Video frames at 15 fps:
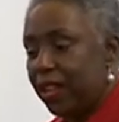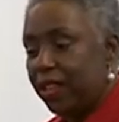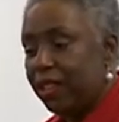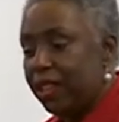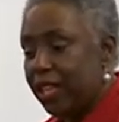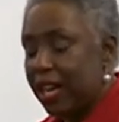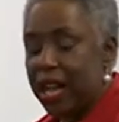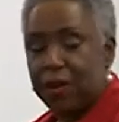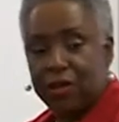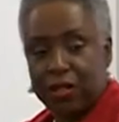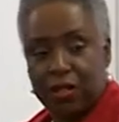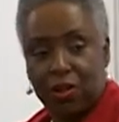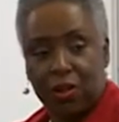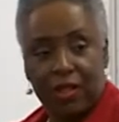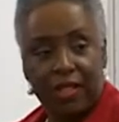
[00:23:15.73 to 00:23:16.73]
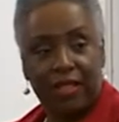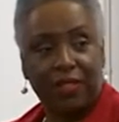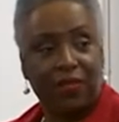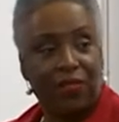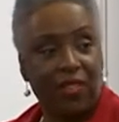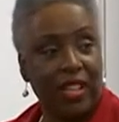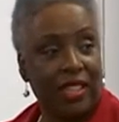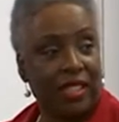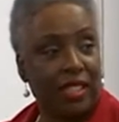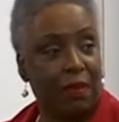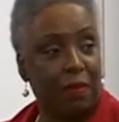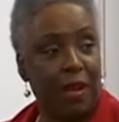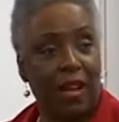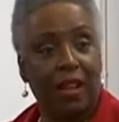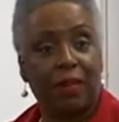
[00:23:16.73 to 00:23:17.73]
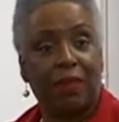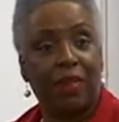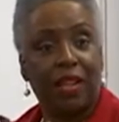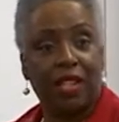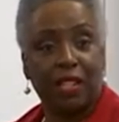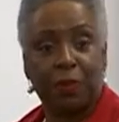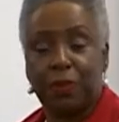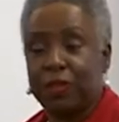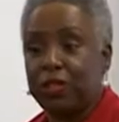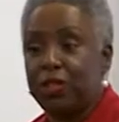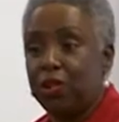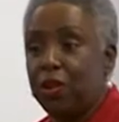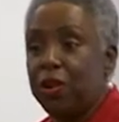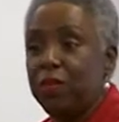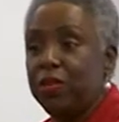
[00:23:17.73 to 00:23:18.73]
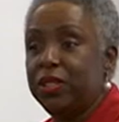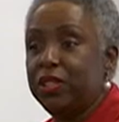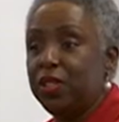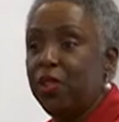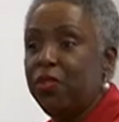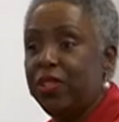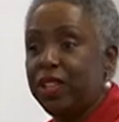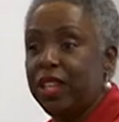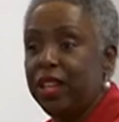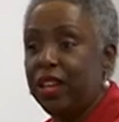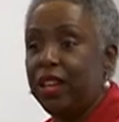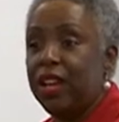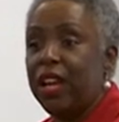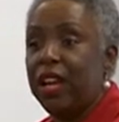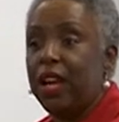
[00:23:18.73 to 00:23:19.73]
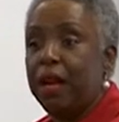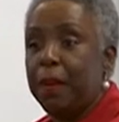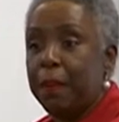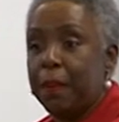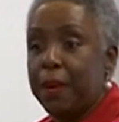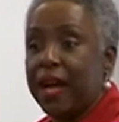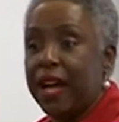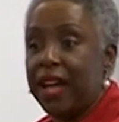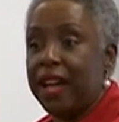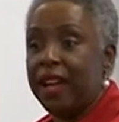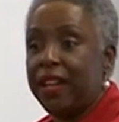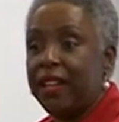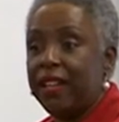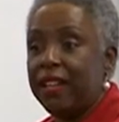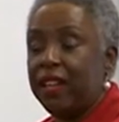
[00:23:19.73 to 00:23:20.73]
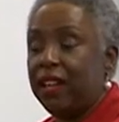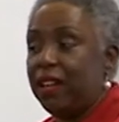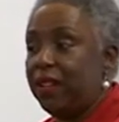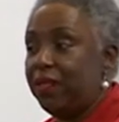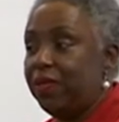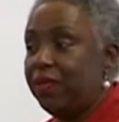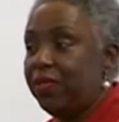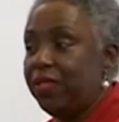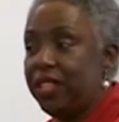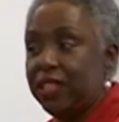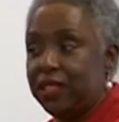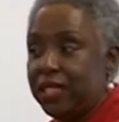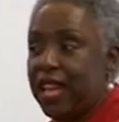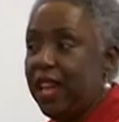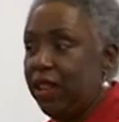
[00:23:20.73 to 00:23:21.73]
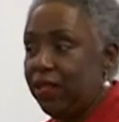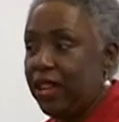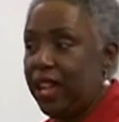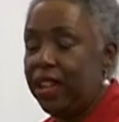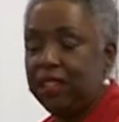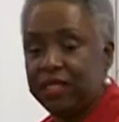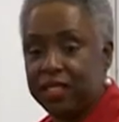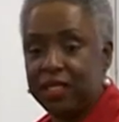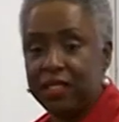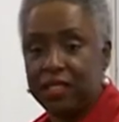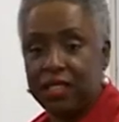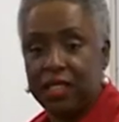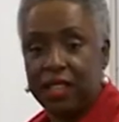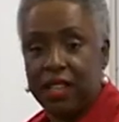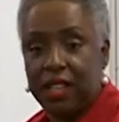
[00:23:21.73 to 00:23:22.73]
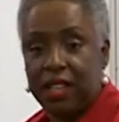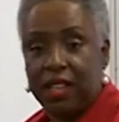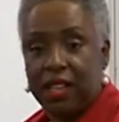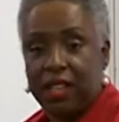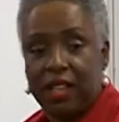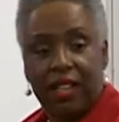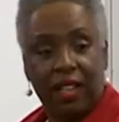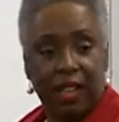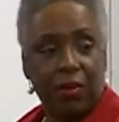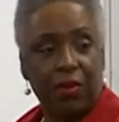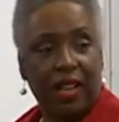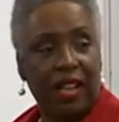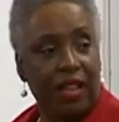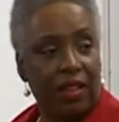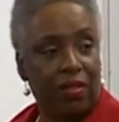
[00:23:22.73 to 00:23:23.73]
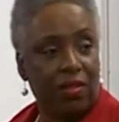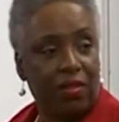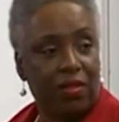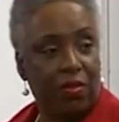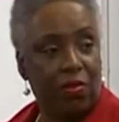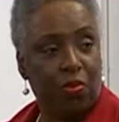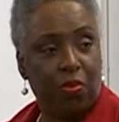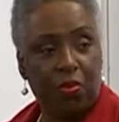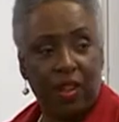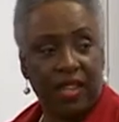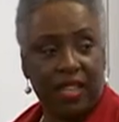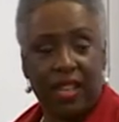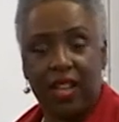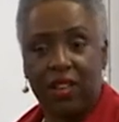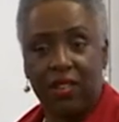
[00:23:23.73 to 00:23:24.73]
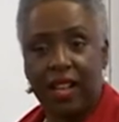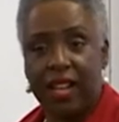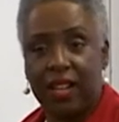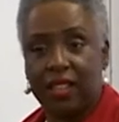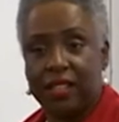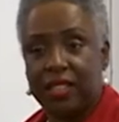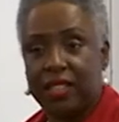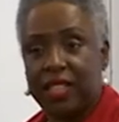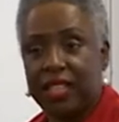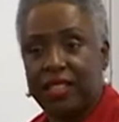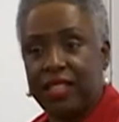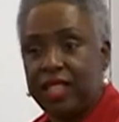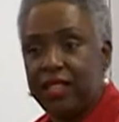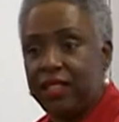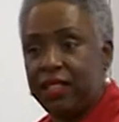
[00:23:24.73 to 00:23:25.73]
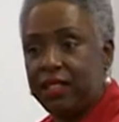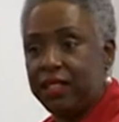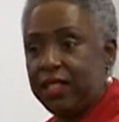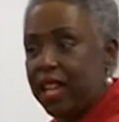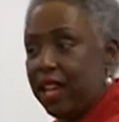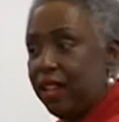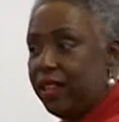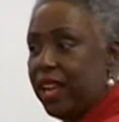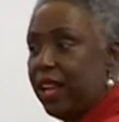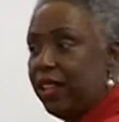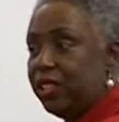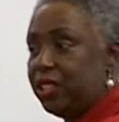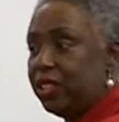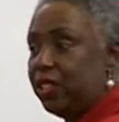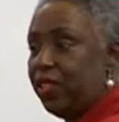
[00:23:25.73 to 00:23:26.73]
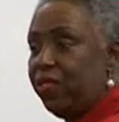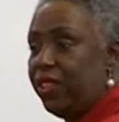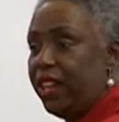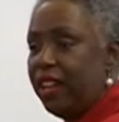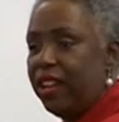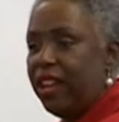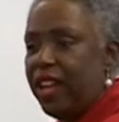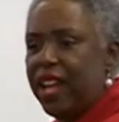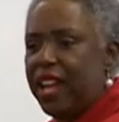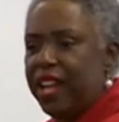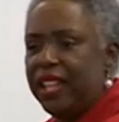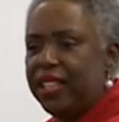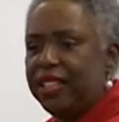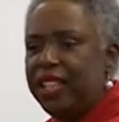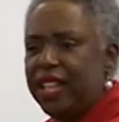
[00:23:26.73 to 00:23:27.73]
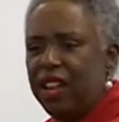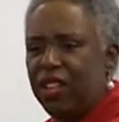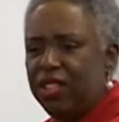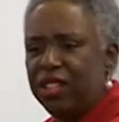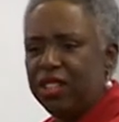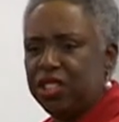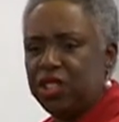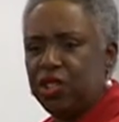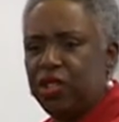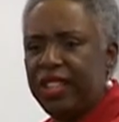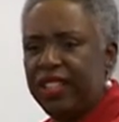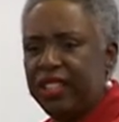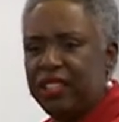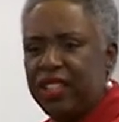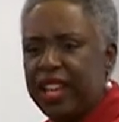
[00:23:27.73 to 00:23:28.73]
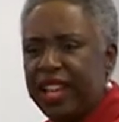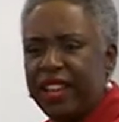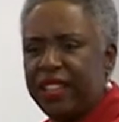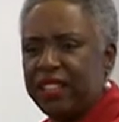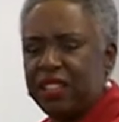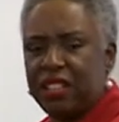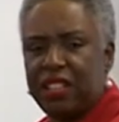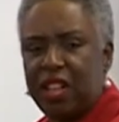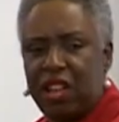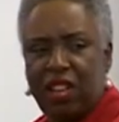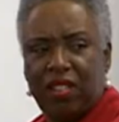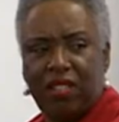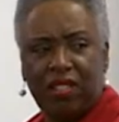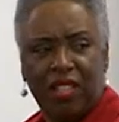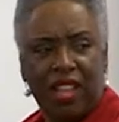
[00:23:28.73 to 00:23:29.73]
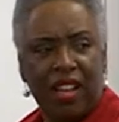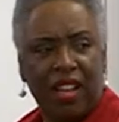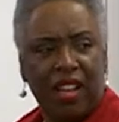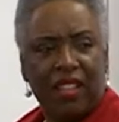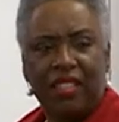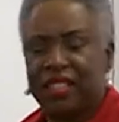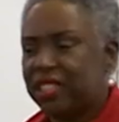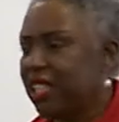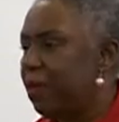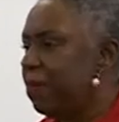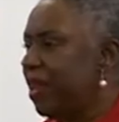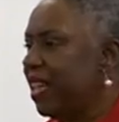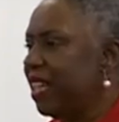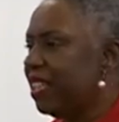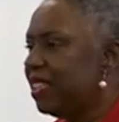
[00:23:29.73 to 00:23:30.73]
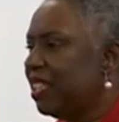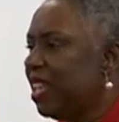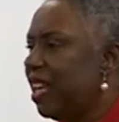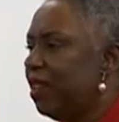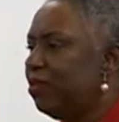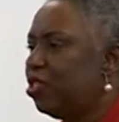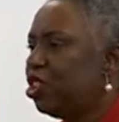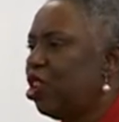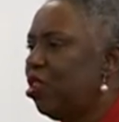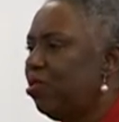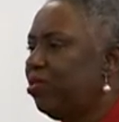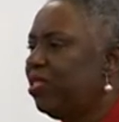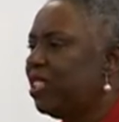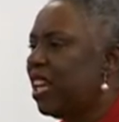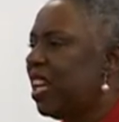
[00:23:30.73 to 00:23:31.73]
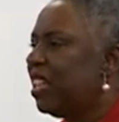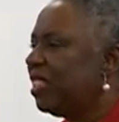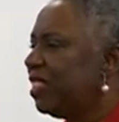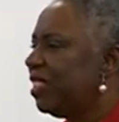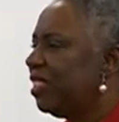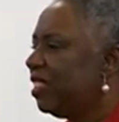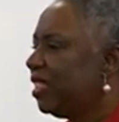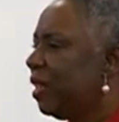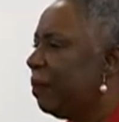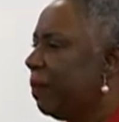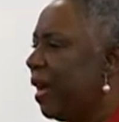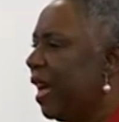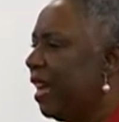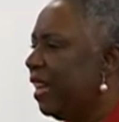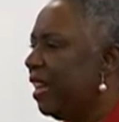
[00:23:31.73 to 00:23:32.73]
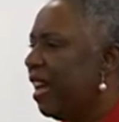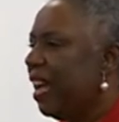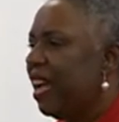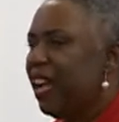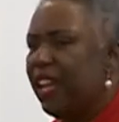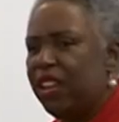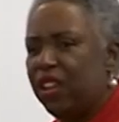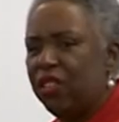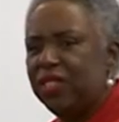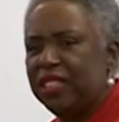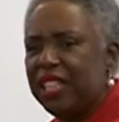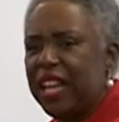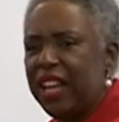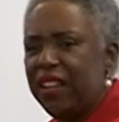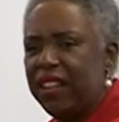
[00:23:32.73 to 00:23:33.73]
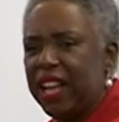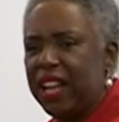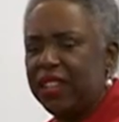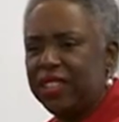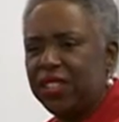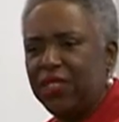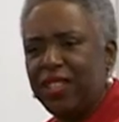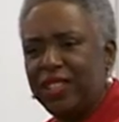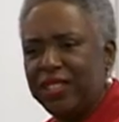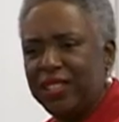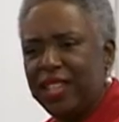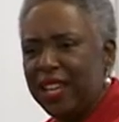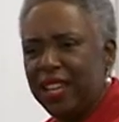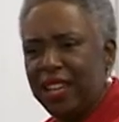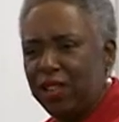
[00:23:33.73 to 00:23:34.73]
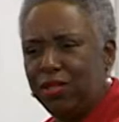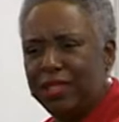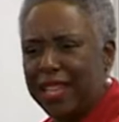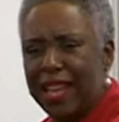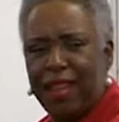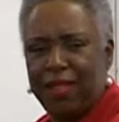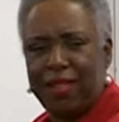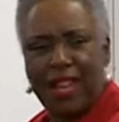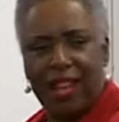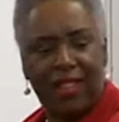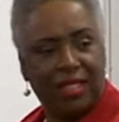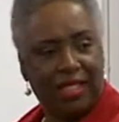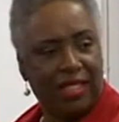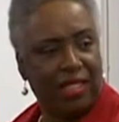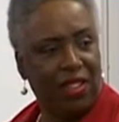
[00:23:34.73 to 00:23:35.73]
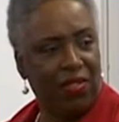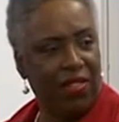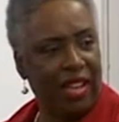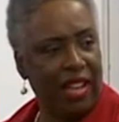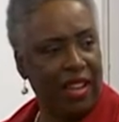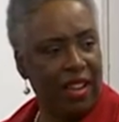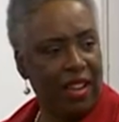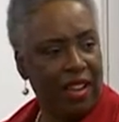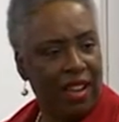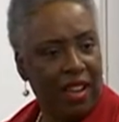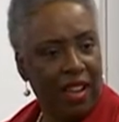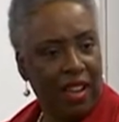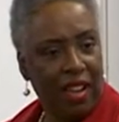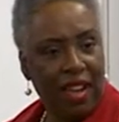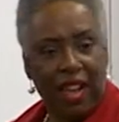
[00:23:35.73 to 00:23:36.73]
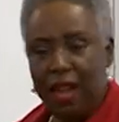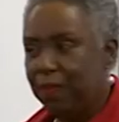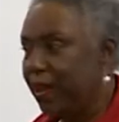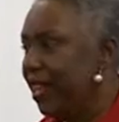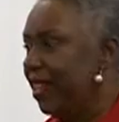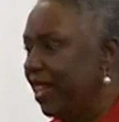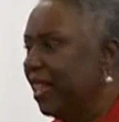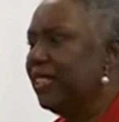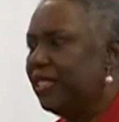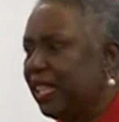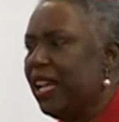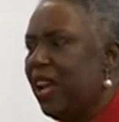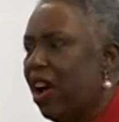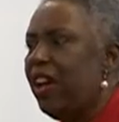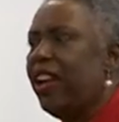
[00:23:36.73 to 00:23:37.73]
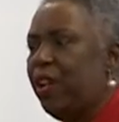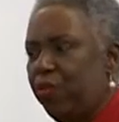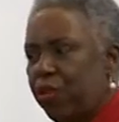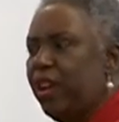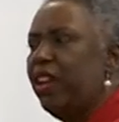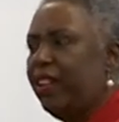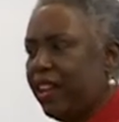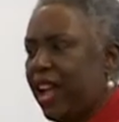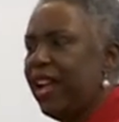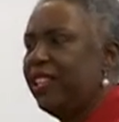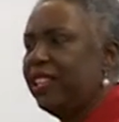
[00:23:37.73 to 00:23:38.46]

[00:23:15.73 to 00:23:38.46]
that I was going to Fisk, and my husband's dorm was over there by um, these townhouses. And they were like, what townhouses? I said, townhouses over there. they on a street like uh, called some man's name Joe Johnson or somebody, and those townhouses over there. I said, ain't no townhouses over there. I'm like, yes, they are. They're real